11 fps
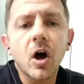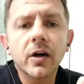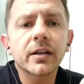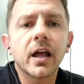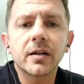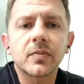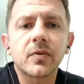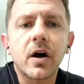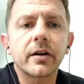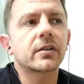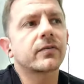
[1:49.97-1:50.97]
online
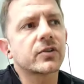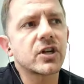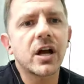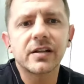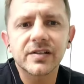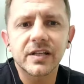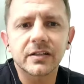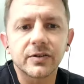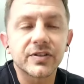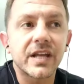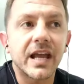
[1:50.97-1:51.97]
product for China's
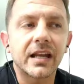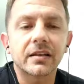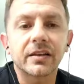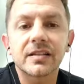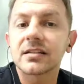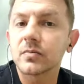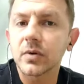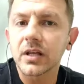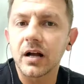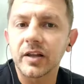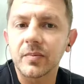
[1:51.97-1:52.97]
Singles Day and had listed
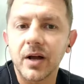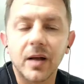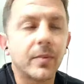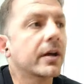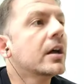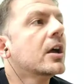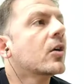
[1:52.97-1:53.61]
with Alibaba?